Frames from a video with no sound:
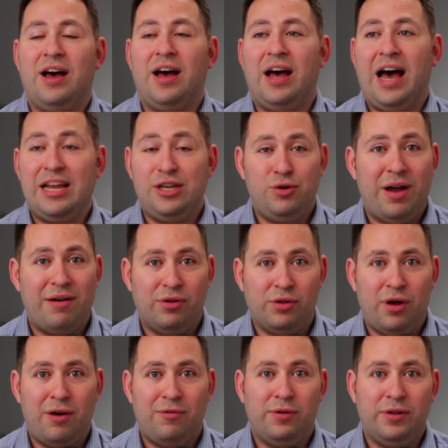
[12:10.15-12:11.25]
I do have a
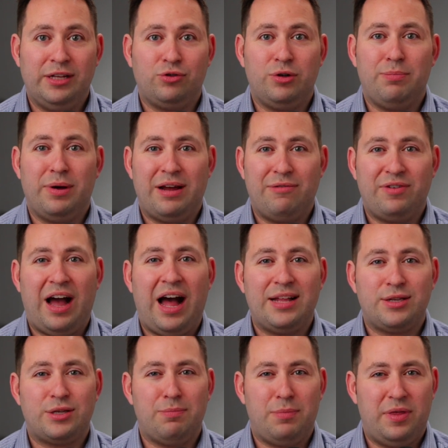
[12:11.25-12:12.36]
lawful entry, but I've got
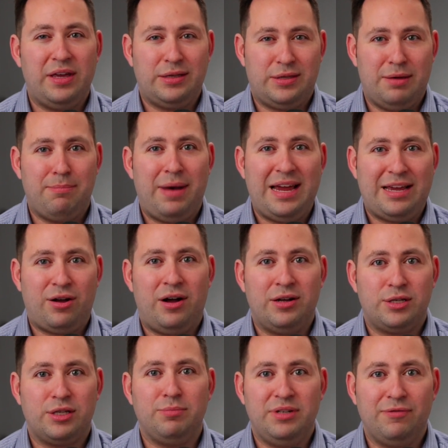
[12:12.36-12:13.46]
some things that might cause
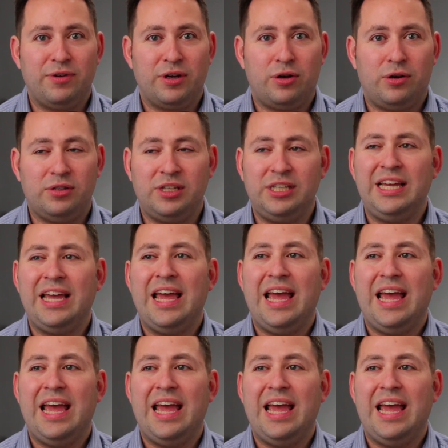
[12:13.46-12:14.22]
some difficulty.